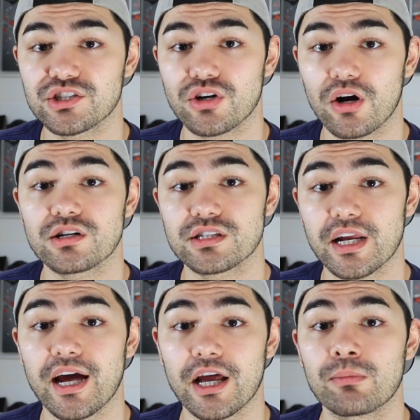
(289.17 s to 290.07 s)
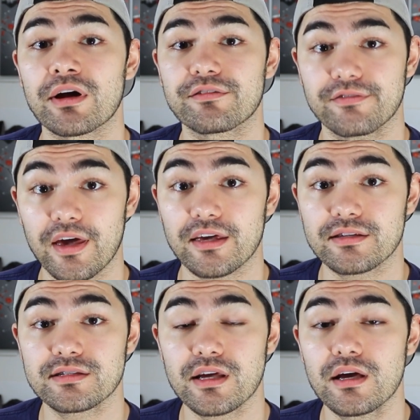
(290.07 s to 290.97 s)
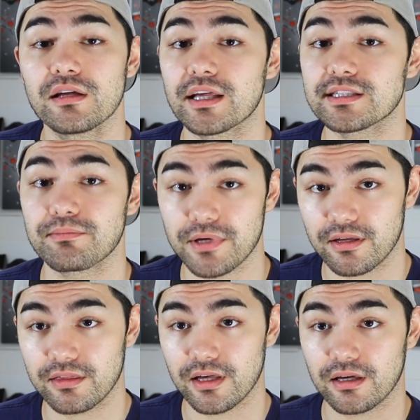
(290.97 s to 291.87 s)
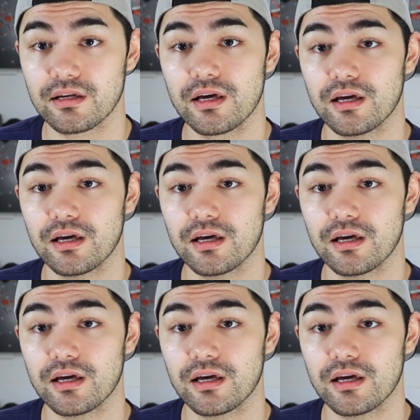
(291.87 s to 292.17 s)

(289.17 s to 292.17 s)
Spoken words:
scars that I had on my face. That's the big thing.